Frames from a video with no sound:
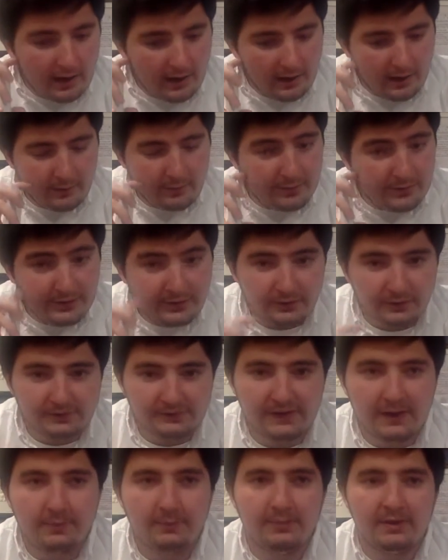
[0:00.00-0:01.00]
appeals
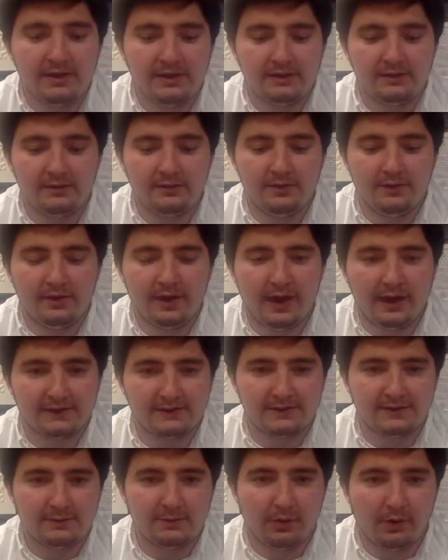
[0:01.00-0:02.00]
that made the
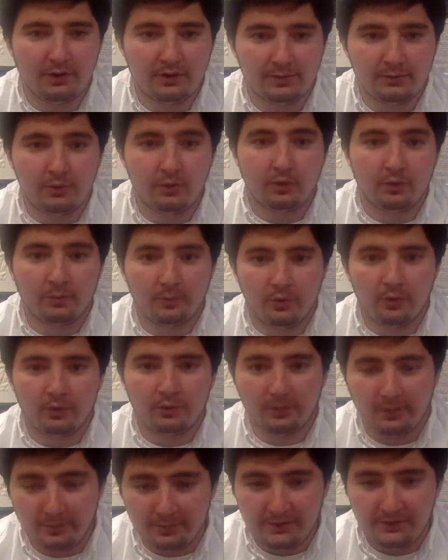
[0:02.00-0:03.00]
Nazi Party more and more
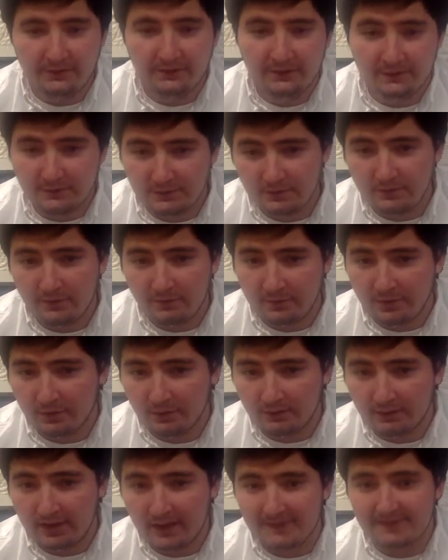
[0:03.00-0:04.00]
appealing to the middle
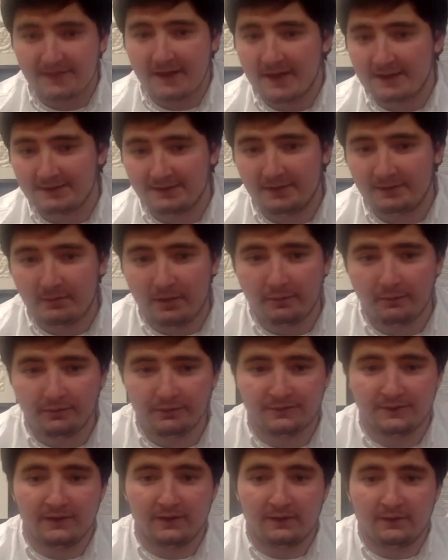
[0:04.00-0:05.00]
class and to the
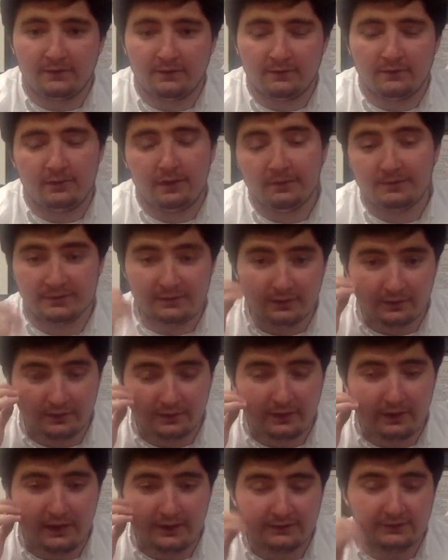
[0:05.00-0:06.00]

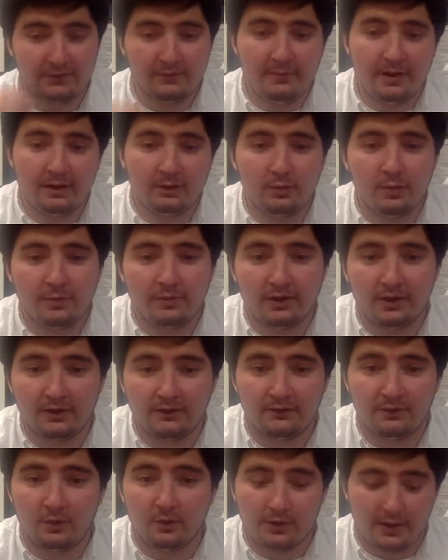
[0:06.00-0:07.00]
and to the men and women of
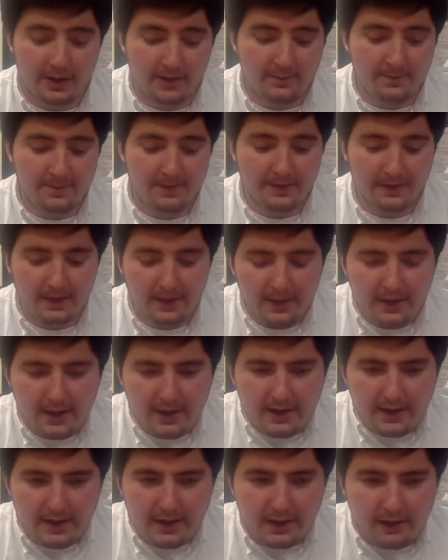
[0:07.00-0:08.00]
Northiem.
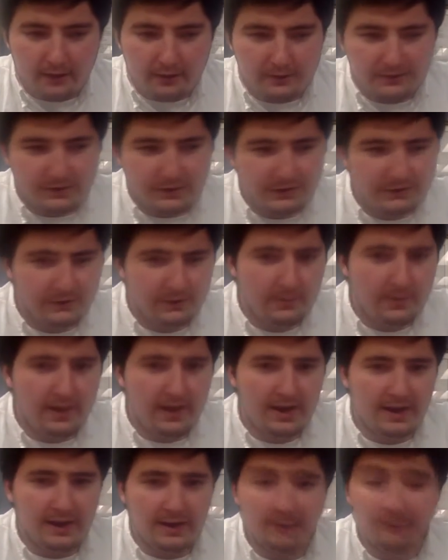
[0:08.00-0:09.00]
Now, there was also a
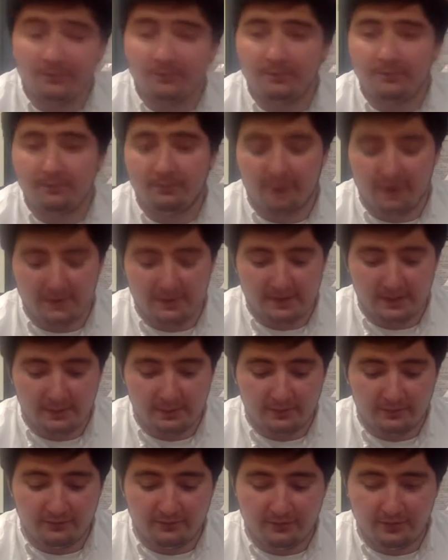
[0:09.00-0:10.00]
man named by the name
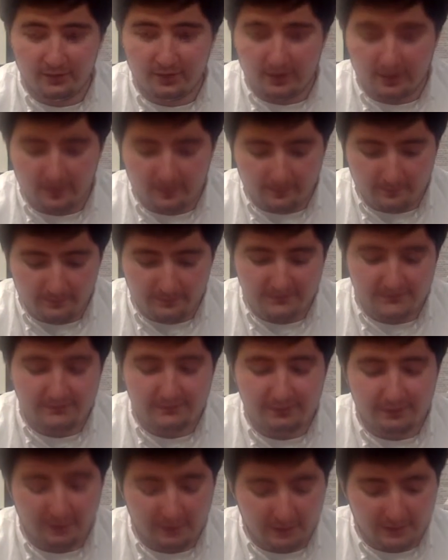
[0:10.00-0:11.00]
of Wilhelm
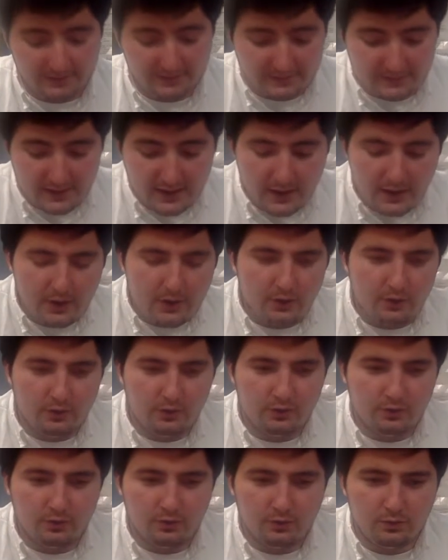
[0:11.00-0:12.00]
Spanos,
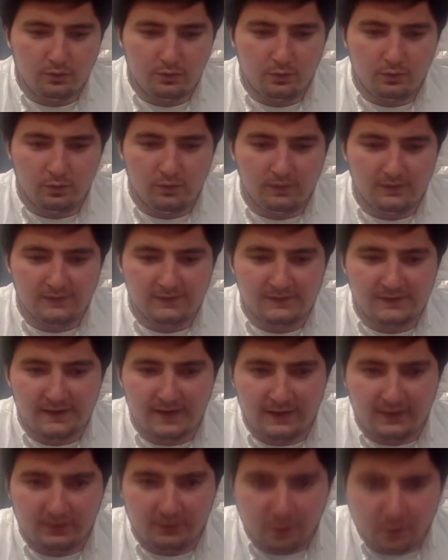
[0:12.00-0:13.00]
who was
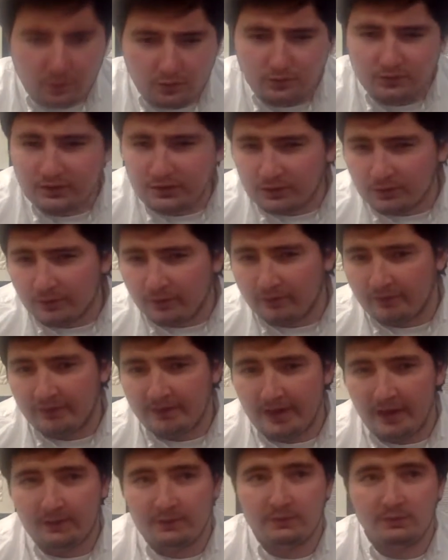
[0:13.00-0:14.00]
a local leader of the
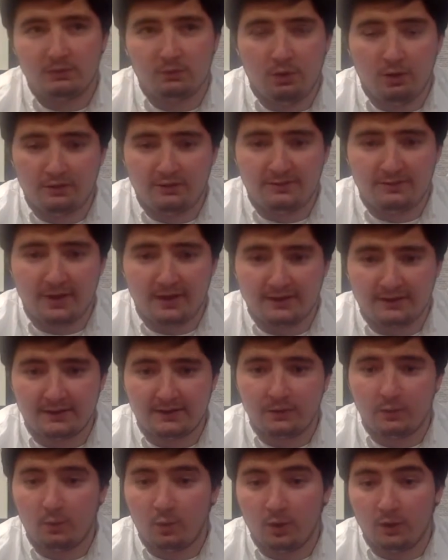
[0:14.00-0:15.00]
town. He was well respected
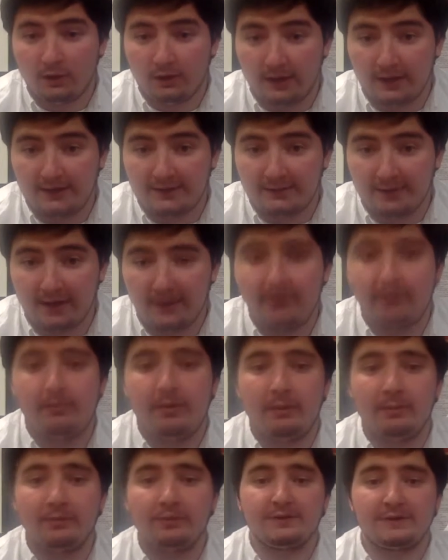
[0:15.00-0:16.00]
and well liked by the
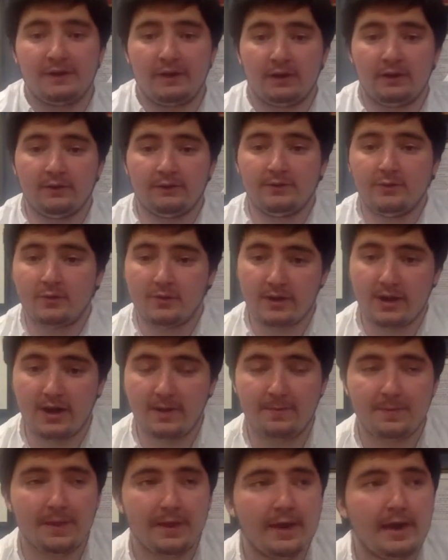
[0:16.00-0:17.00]
members of Northiem.
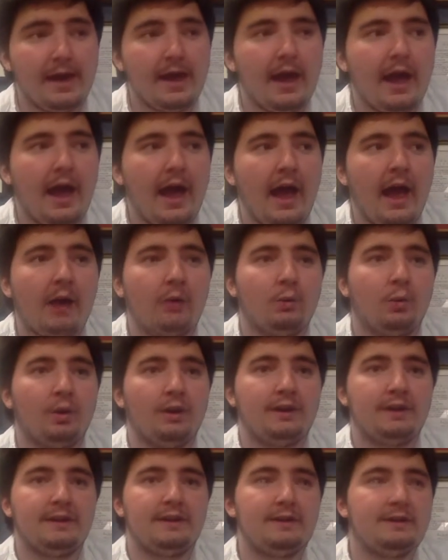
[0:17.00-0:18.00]
And when
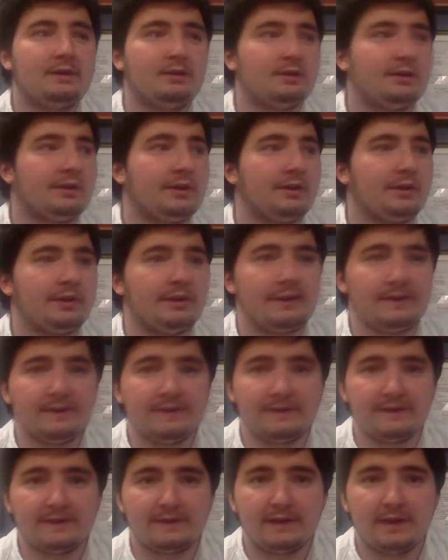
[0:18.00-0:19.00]
he declared
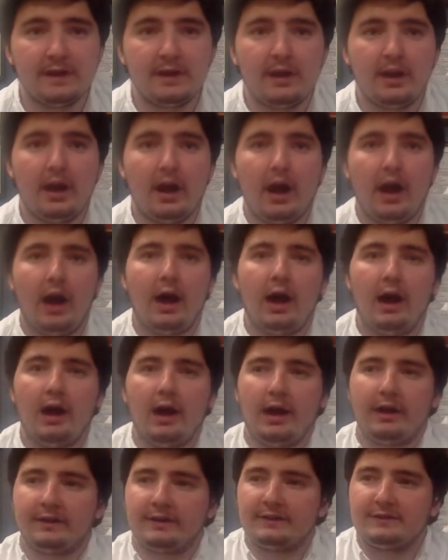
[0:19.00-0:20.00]
his,
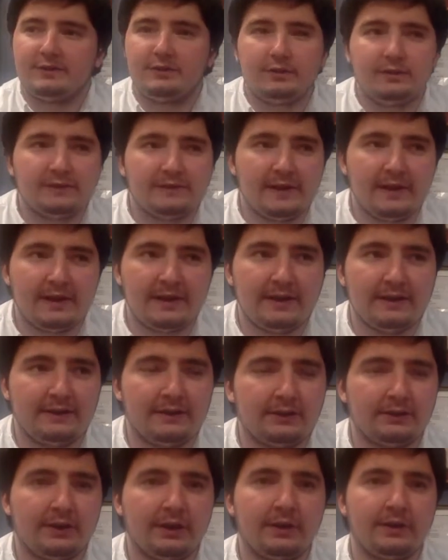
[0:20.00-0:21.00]
I guess you could say,
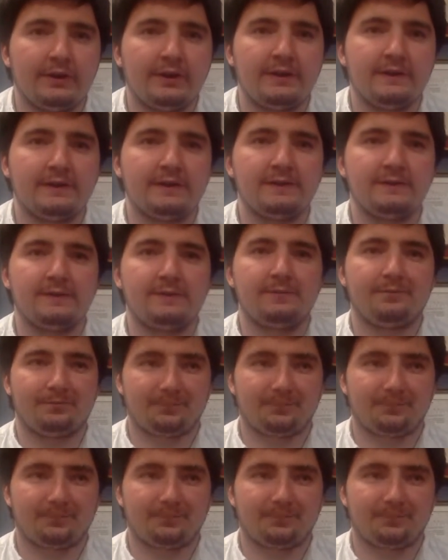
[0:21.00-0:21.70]
declared his